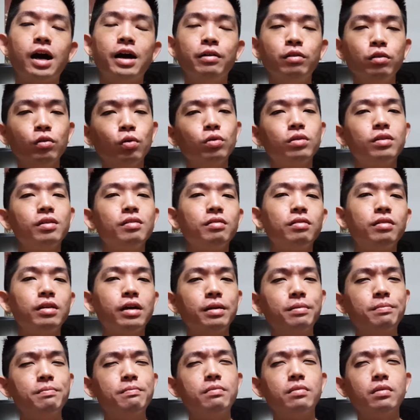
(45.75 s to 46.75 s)
I
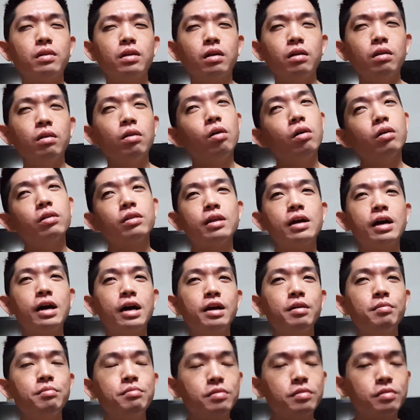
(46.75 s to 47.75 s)
noticed that a lot of
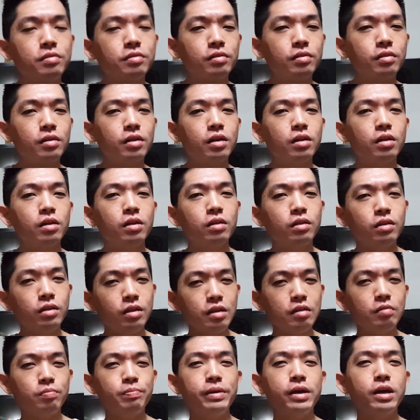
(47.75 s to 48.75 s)
times
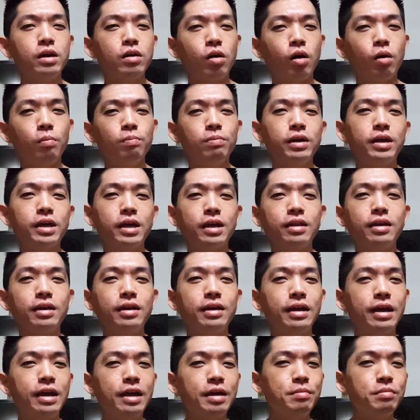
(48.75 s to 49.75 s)
these big
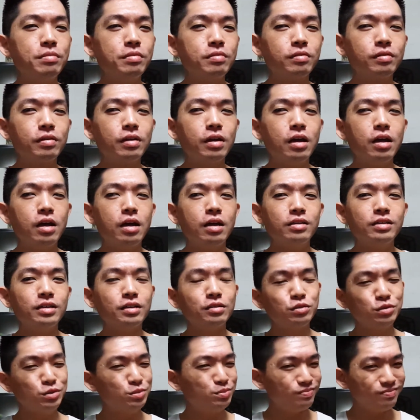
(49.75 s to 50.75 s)
complicated games
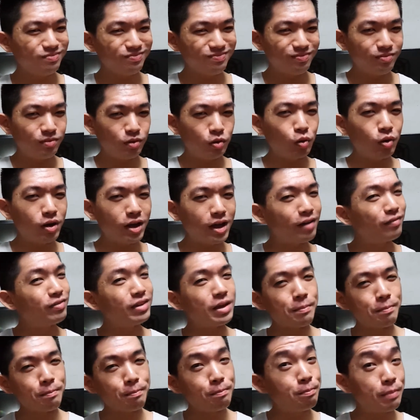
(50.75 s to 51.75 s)
just don't
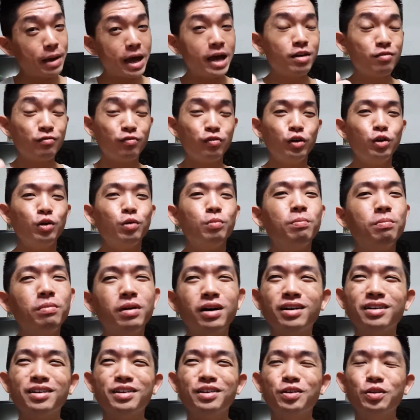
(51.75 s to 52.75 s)
have that bang for your
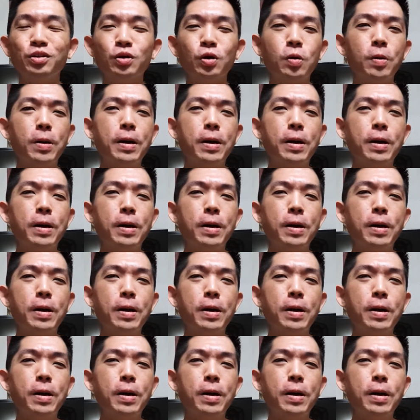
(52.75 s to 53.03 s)
buck.